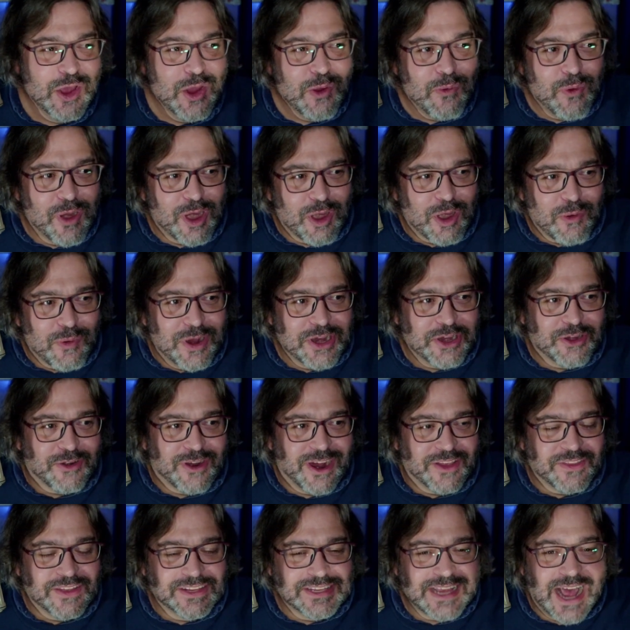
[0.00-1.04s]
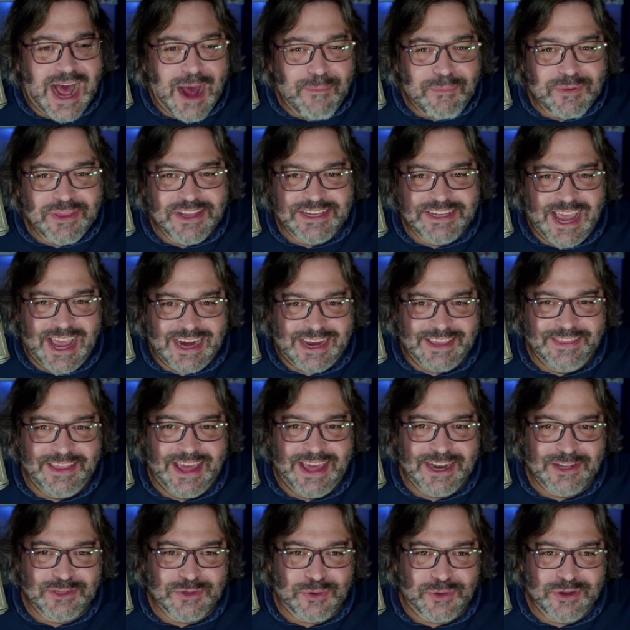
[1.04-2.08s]
Where when you're on the top of the deck in the
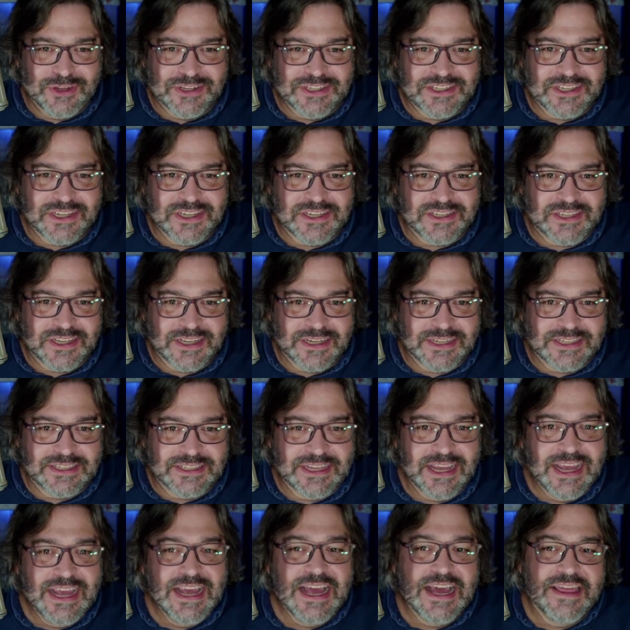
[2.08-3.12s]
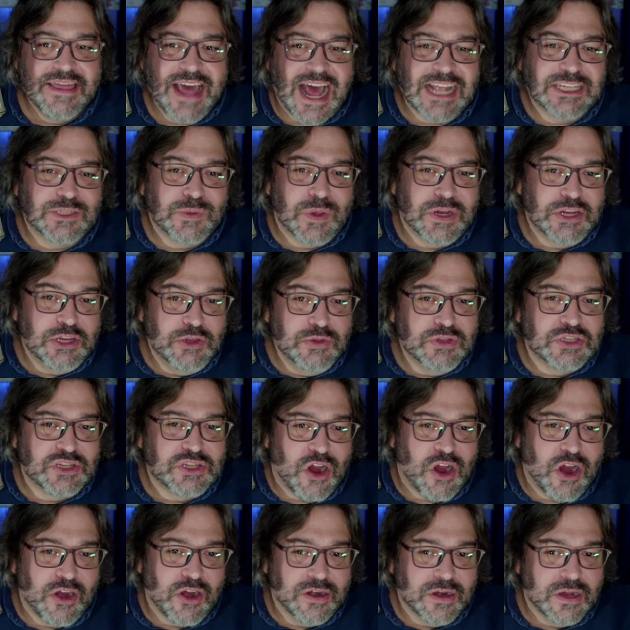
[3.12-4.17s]
editorial assistants, that's when you
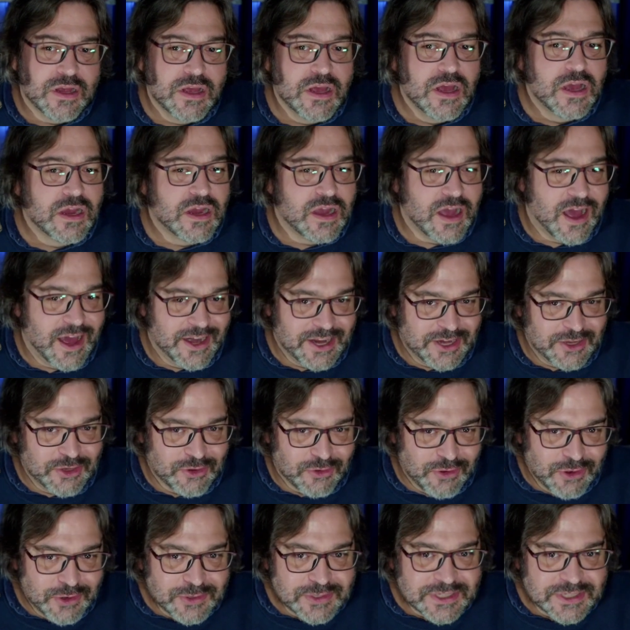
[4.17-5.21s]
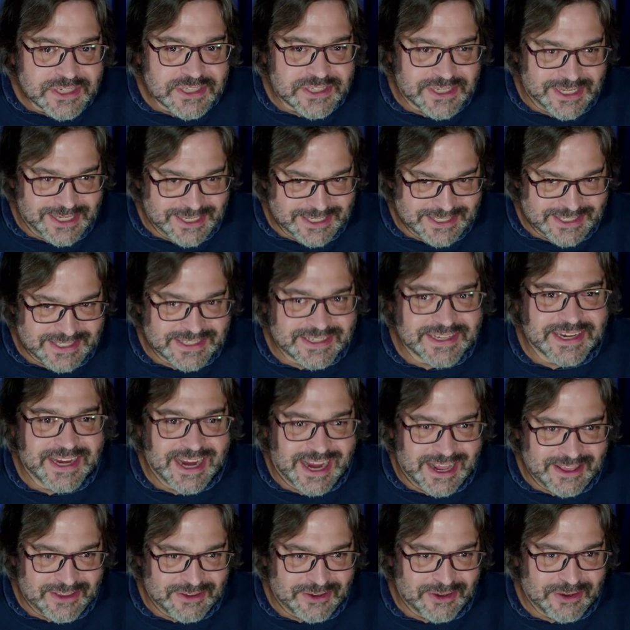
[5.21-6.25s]
start cutting your own scenes
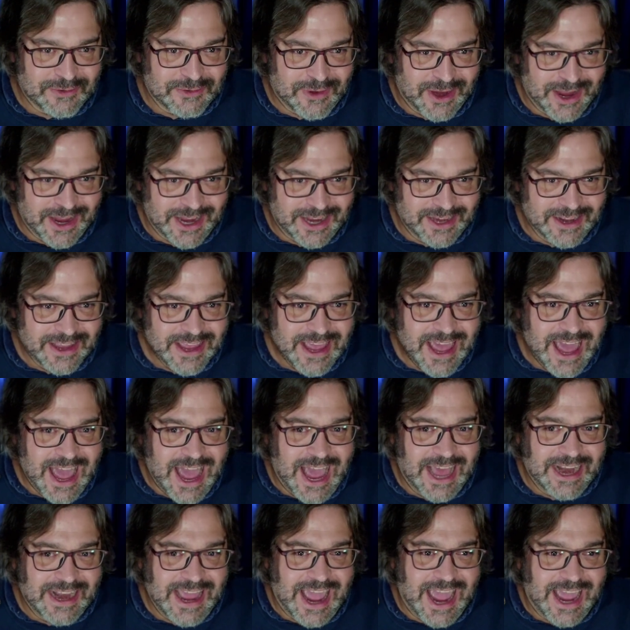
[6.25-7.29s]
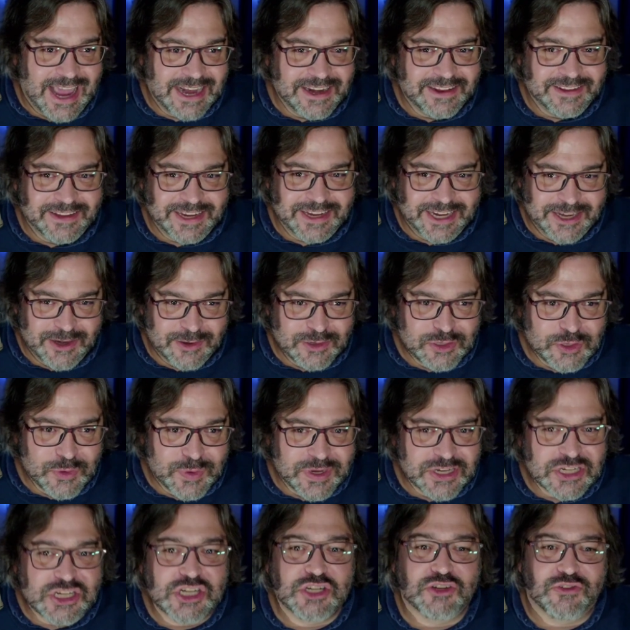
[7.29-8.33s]
together, right? And handling,
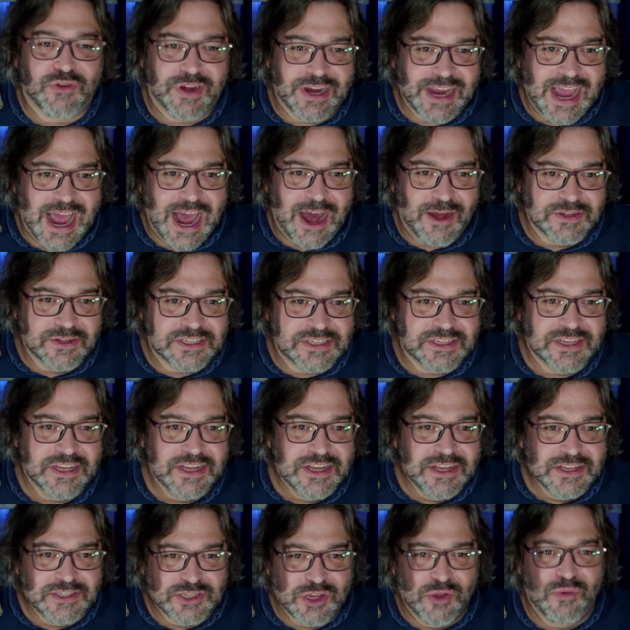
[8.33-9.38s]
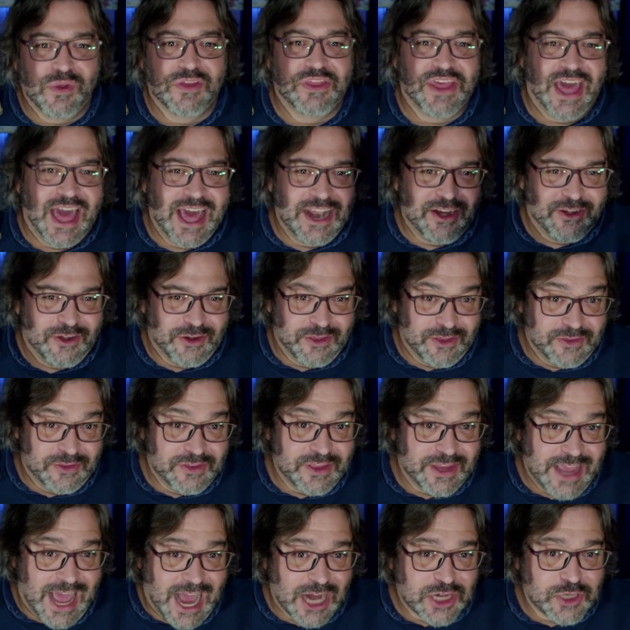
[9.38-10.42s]
doing string outs. So when
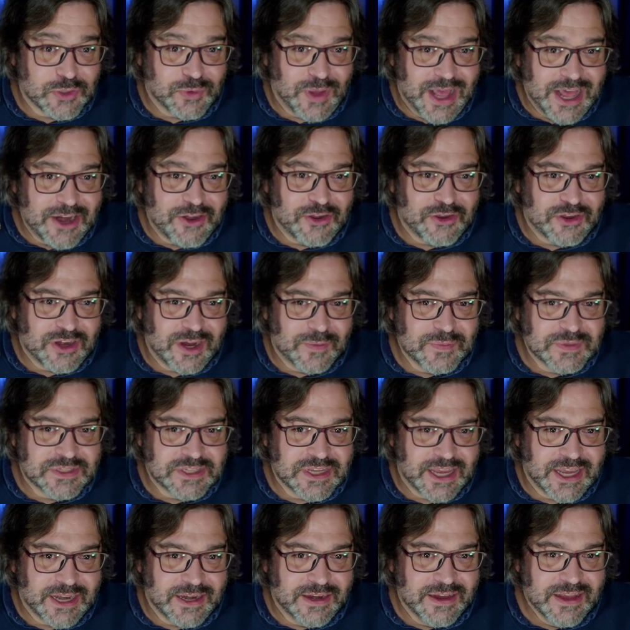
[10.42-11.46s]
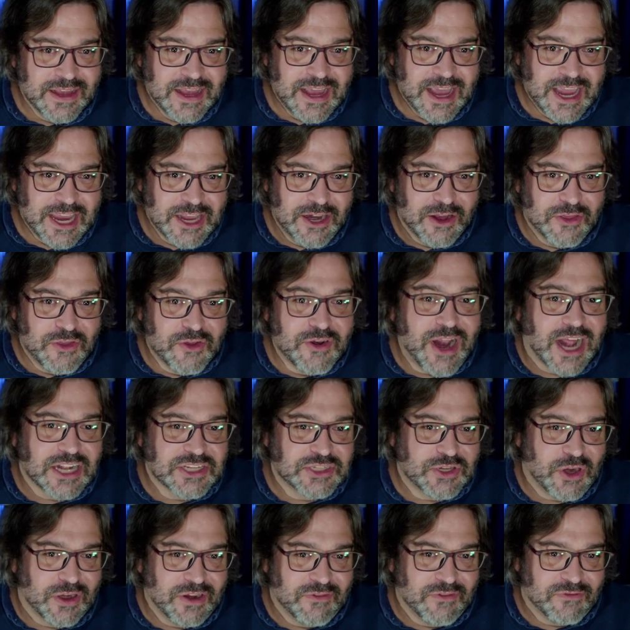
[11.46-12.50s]
the actual editor comes in, they're not
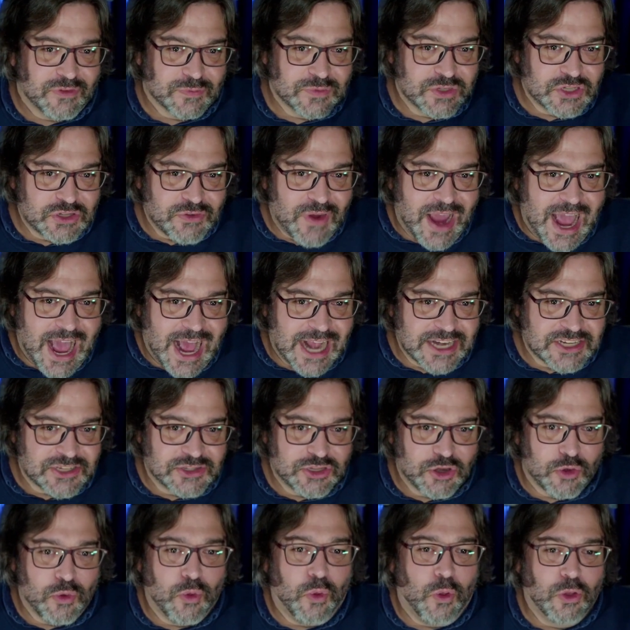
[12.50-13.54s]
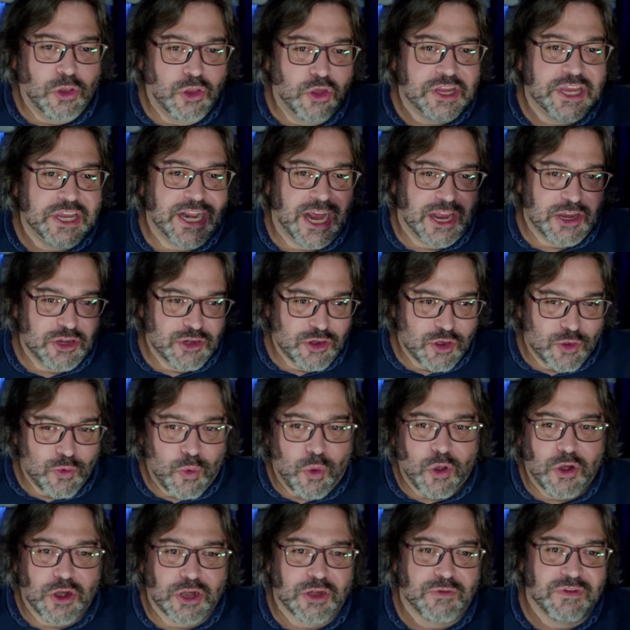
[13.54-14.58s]
starting from scratch. They're looking at your
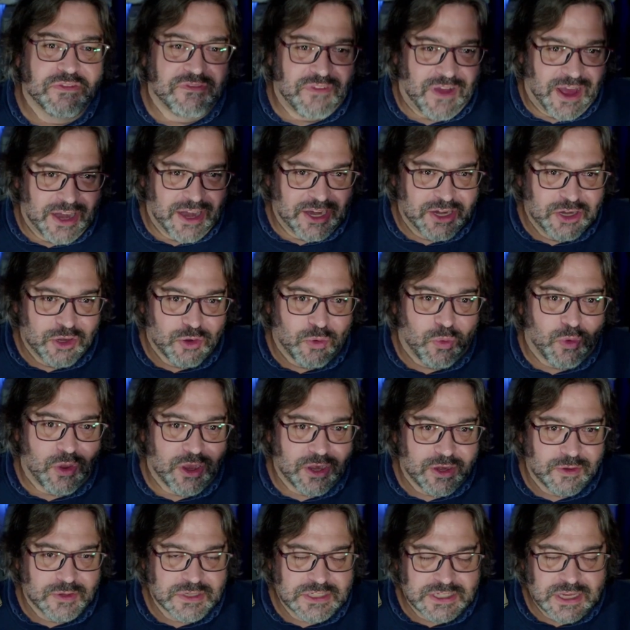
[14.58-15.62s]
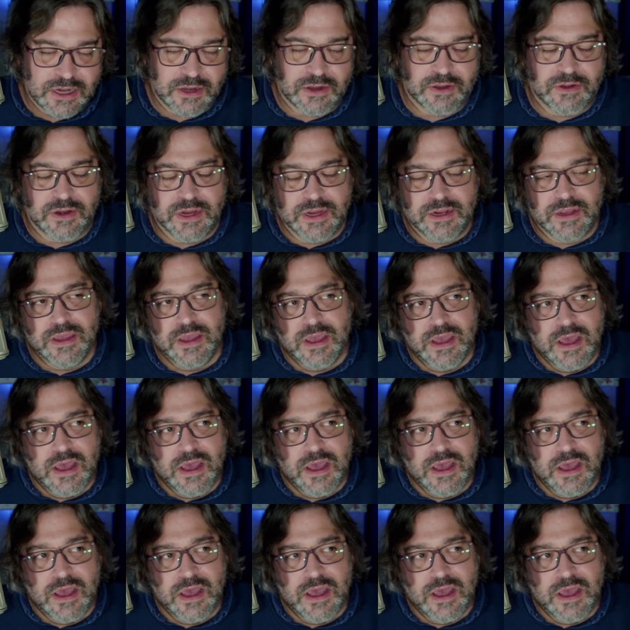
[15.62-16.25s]
work, refining your work, etc.